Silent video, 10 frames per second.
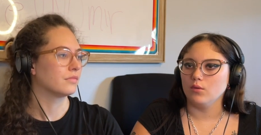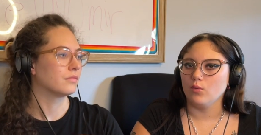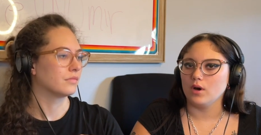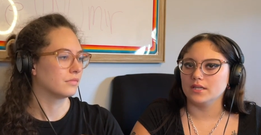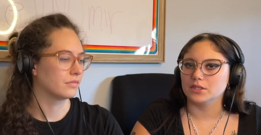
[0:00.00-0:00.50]

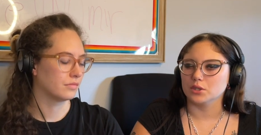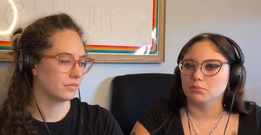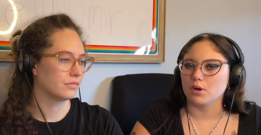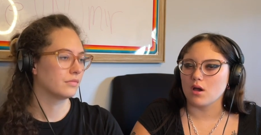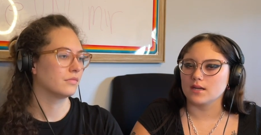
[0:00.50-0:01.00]
Speaker 1: what your
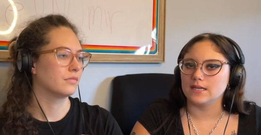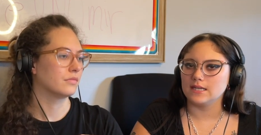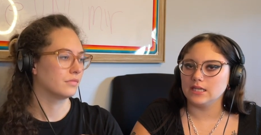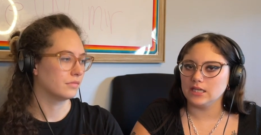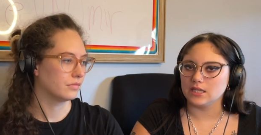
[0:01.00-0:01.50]
body
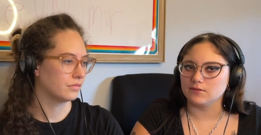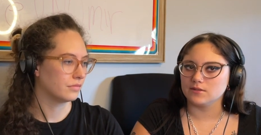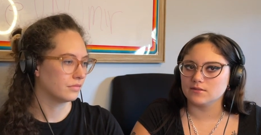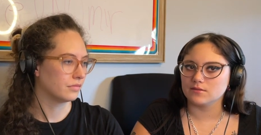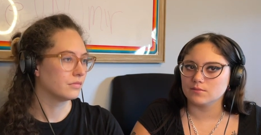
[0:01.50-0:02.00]

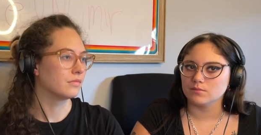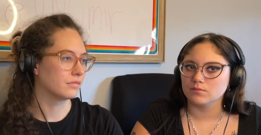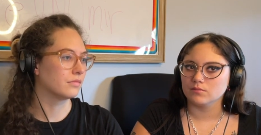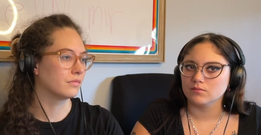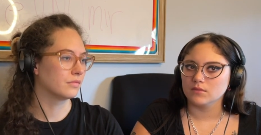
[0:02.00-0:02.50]
needs
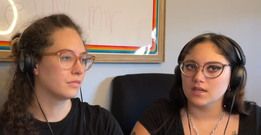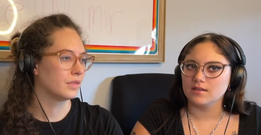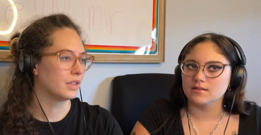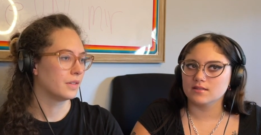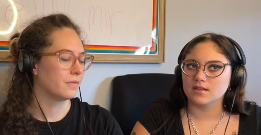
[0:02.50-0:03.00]
Mm-hmm.
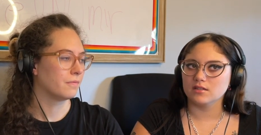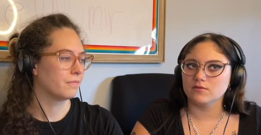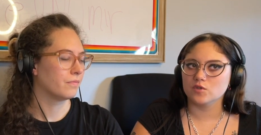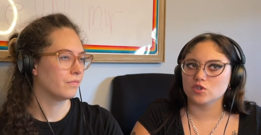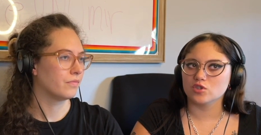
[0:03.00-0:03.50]
Instead
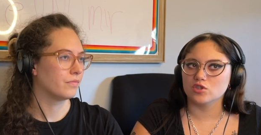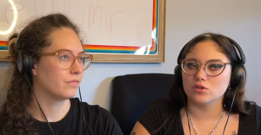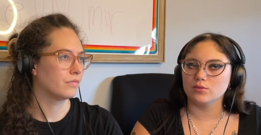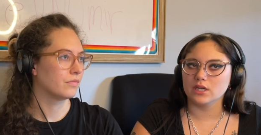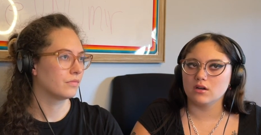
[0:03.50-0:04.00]
of just
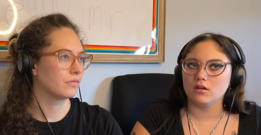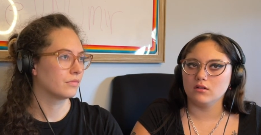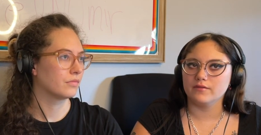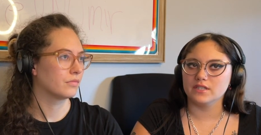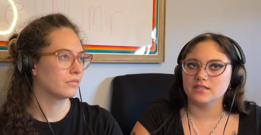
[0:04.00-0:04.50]
doing all
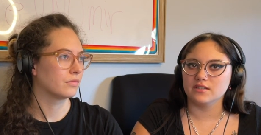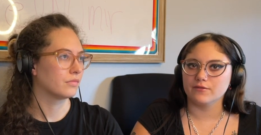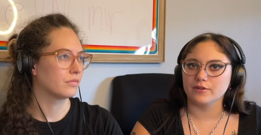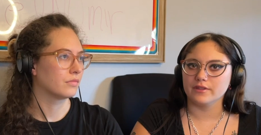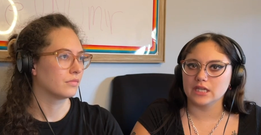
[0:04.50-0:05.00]
of these
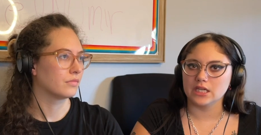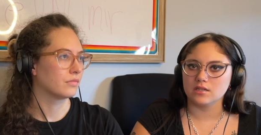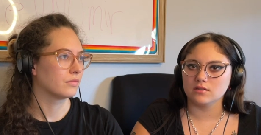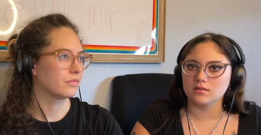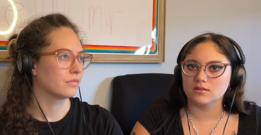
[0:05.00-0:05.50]
different
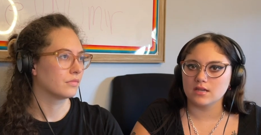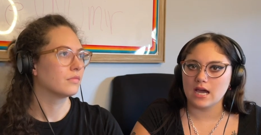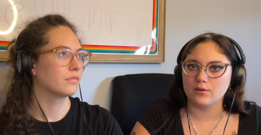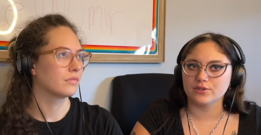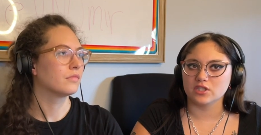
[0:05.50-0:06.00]
things,
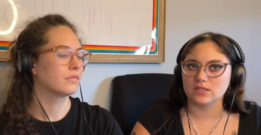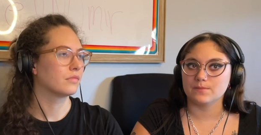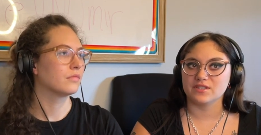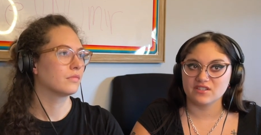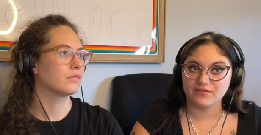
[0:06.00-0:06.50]
how is it
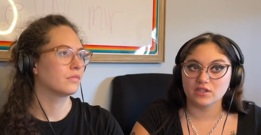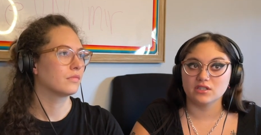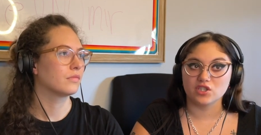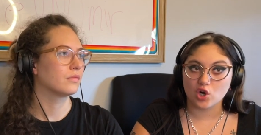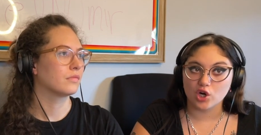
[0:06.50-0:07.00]

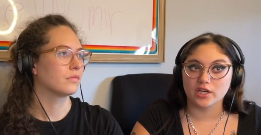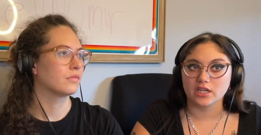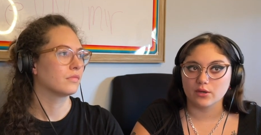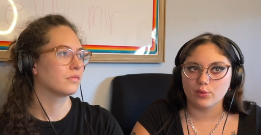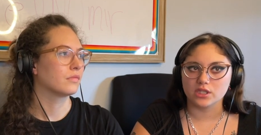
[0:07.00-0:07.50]
specifically
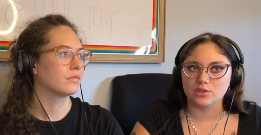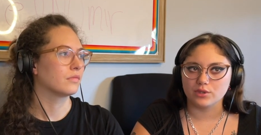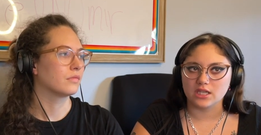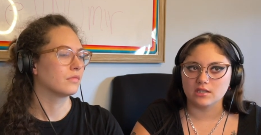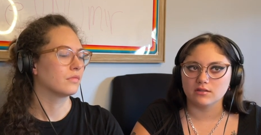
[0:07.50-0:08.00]
targeting what you
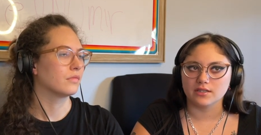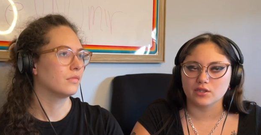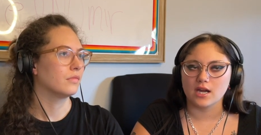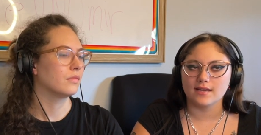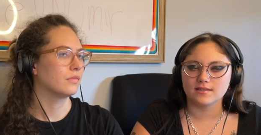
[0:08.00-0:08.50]
need? Like,
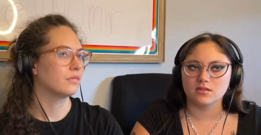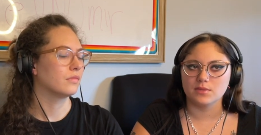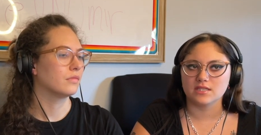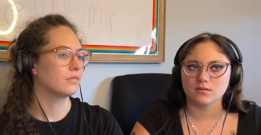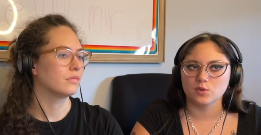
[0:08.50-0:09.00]
there has to
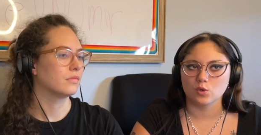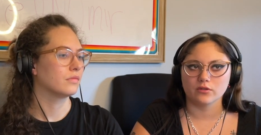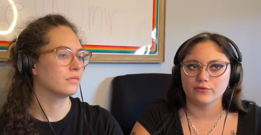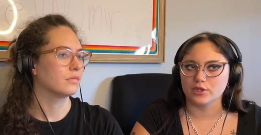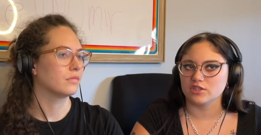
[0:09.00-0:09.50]
be some sort
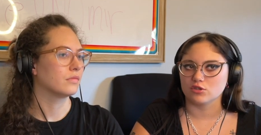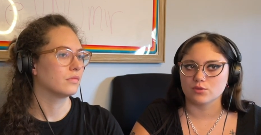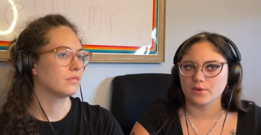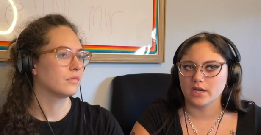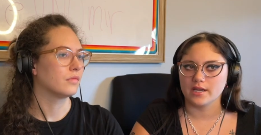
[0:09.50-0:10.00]
of
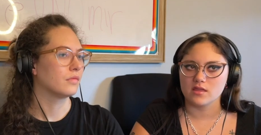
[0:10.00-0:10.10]
research behind